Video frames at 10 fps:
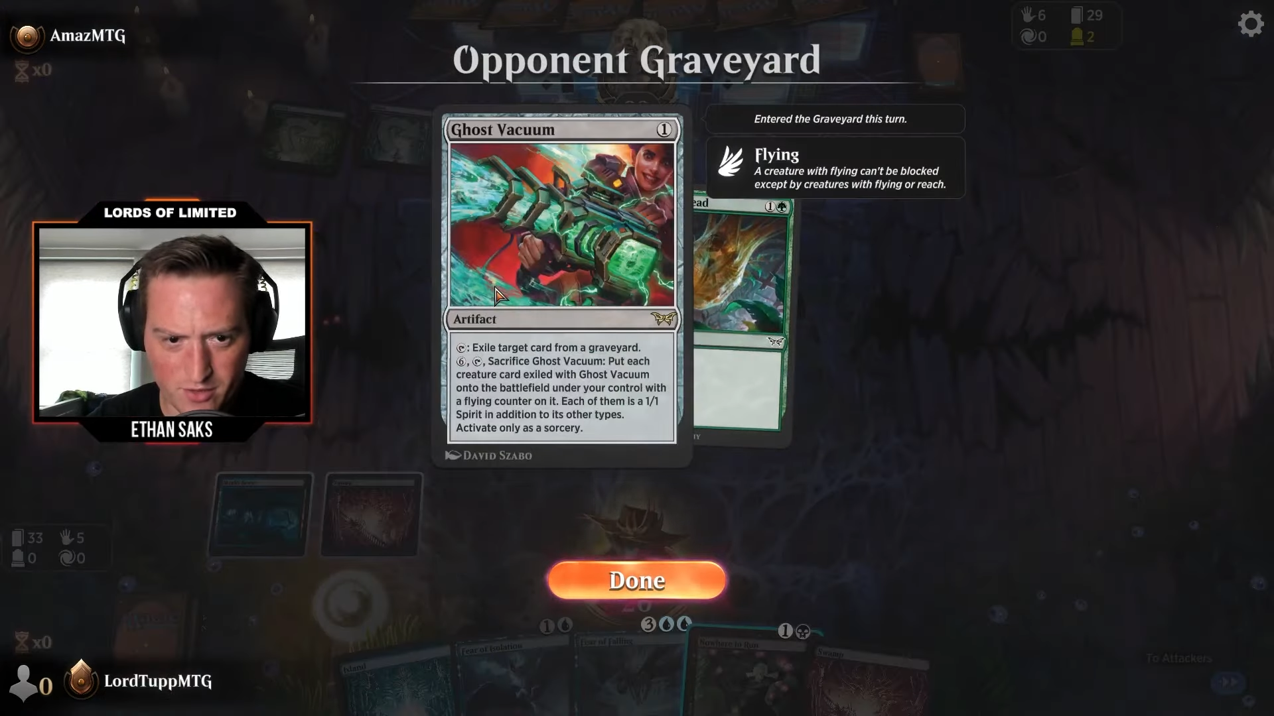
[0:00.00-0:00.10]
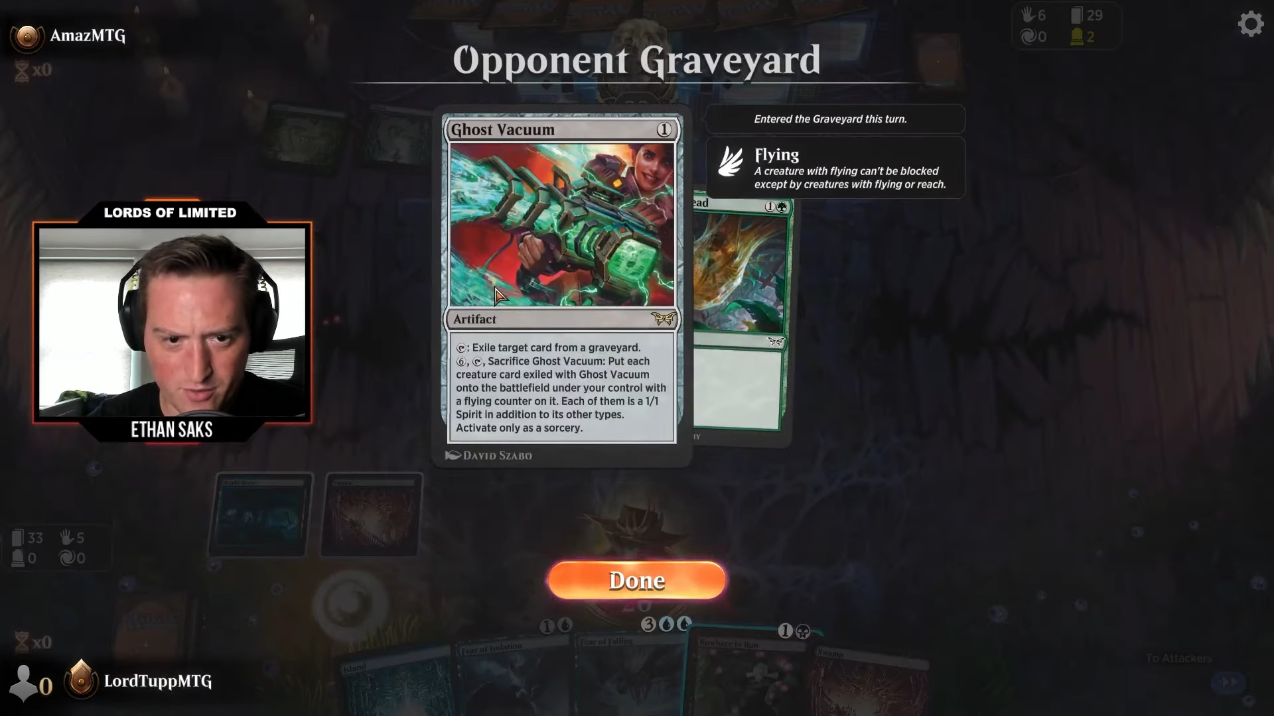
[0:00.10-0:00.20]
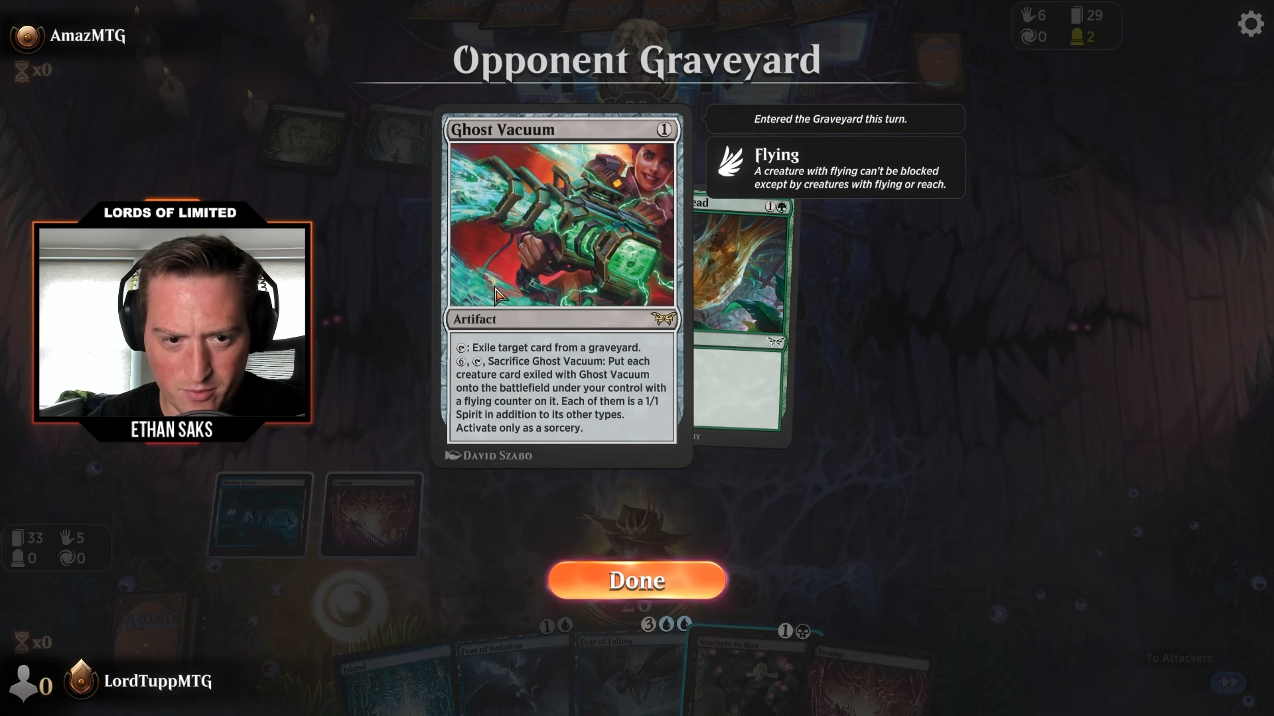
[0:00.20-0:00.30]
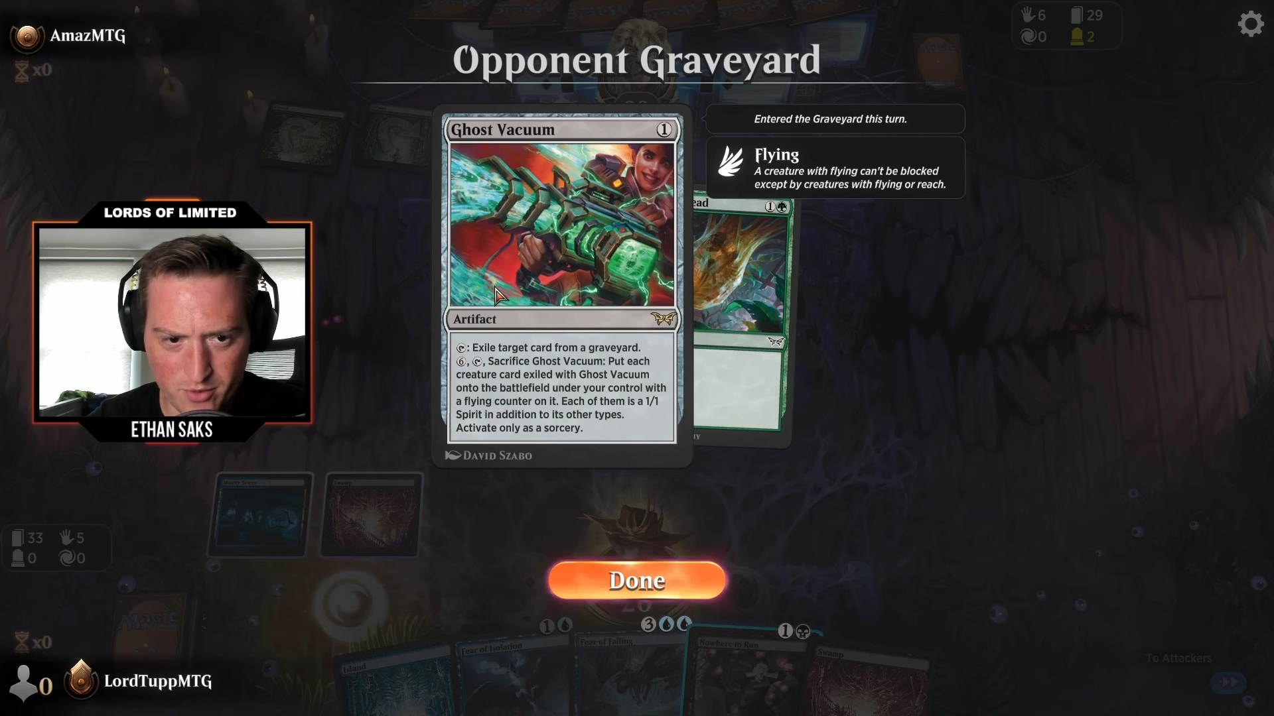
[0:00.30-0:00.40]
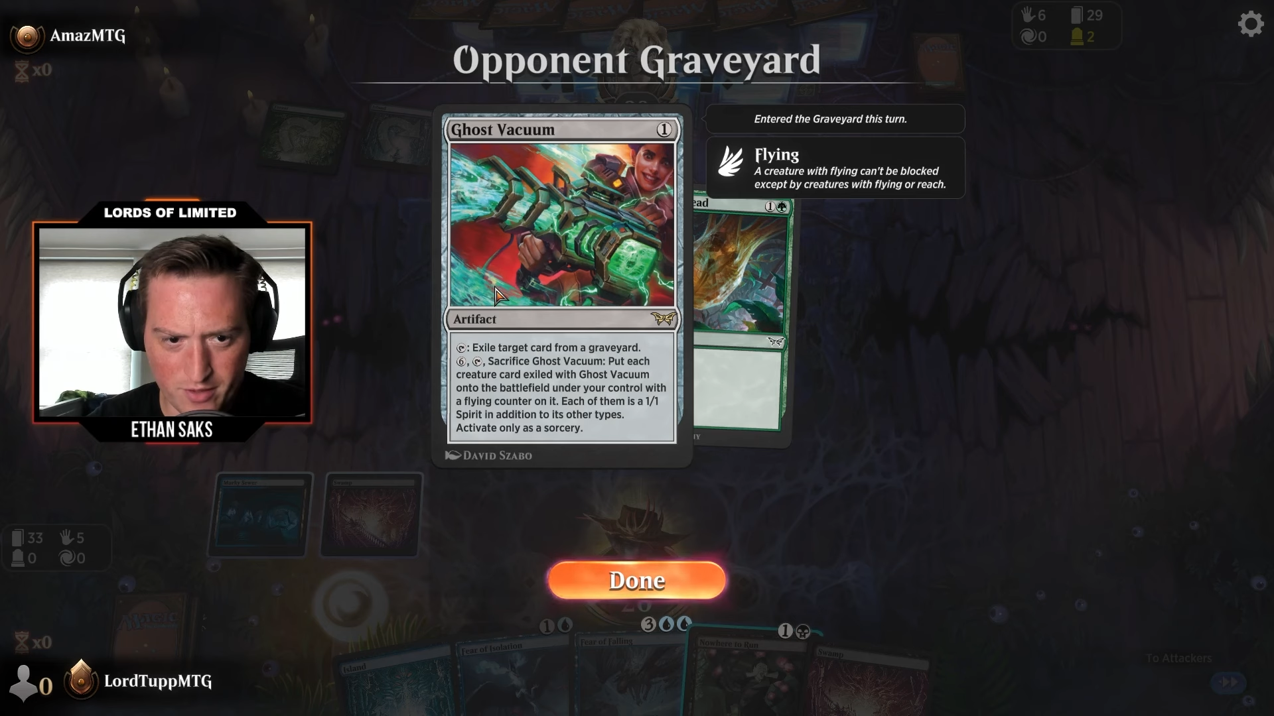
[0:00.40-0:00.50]

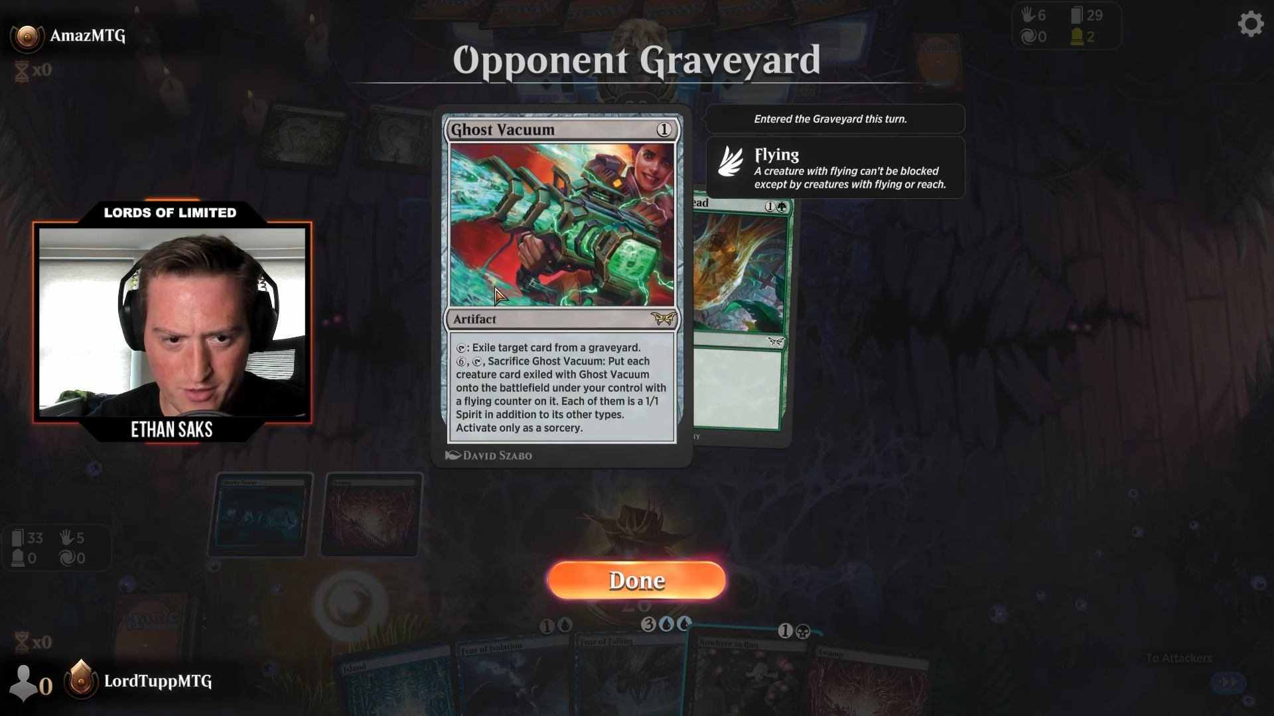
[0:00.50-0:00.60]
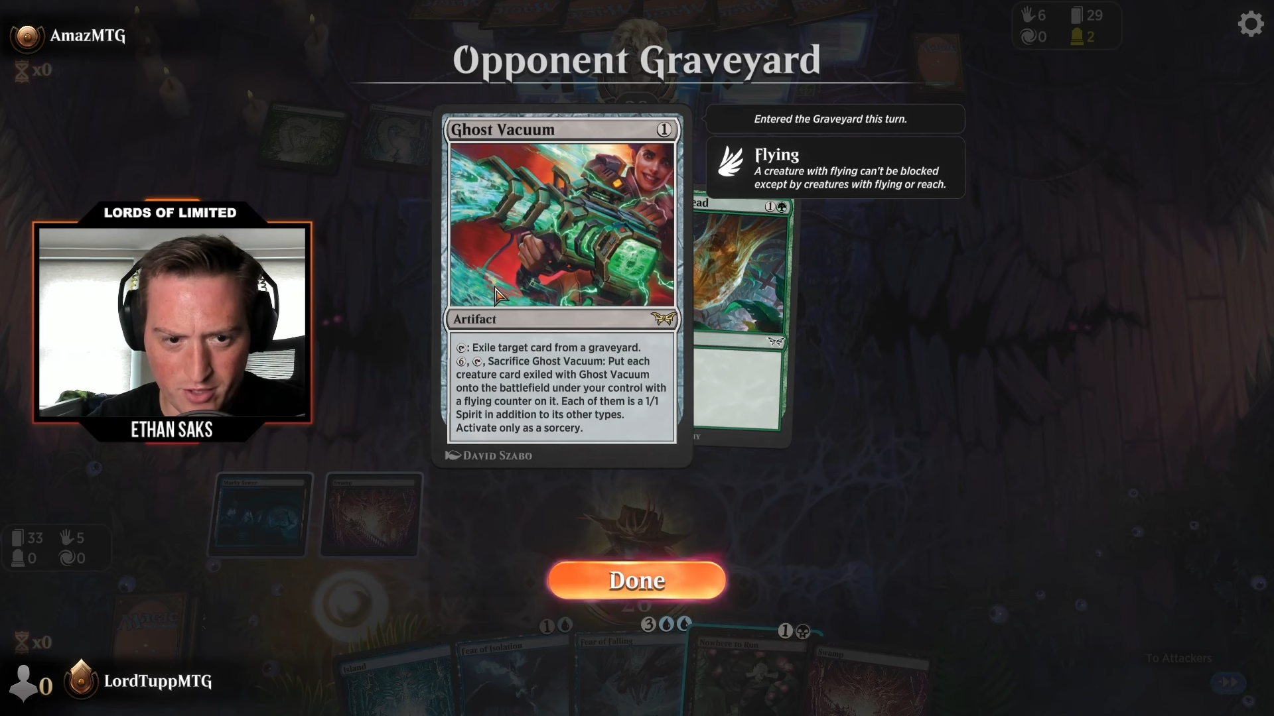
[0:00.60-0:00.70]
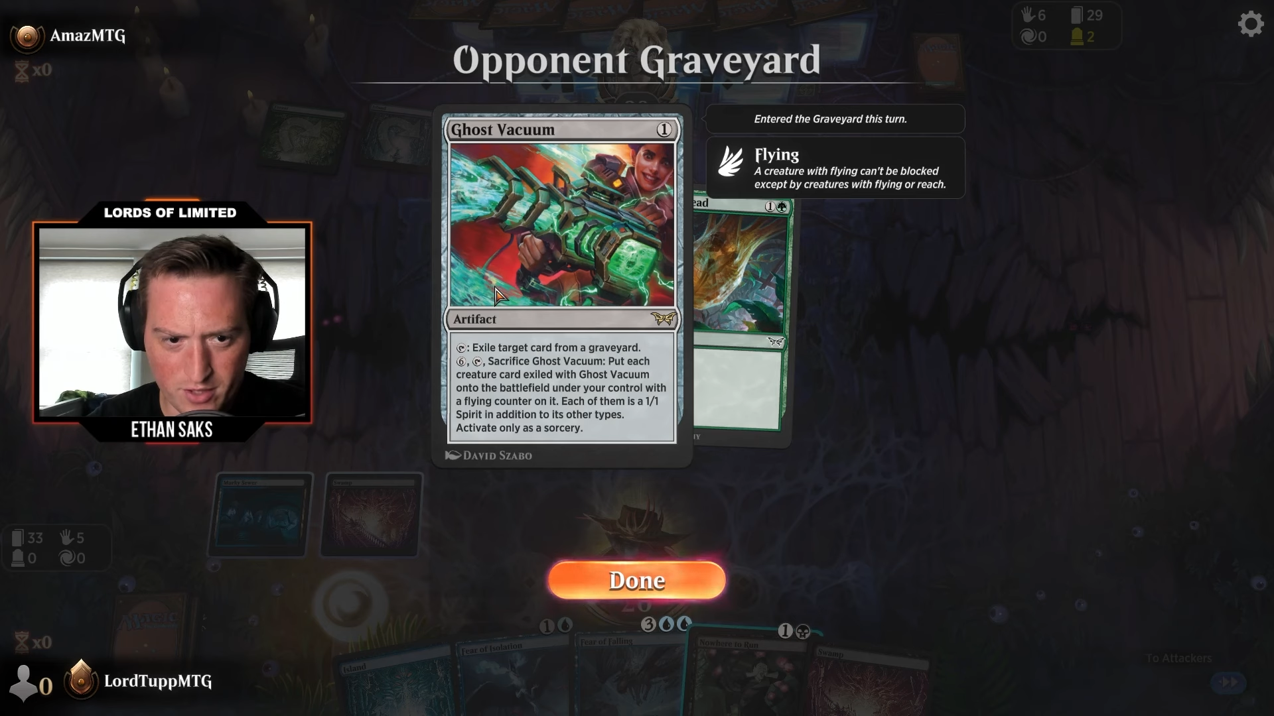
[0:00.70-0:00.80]
from a graveyard.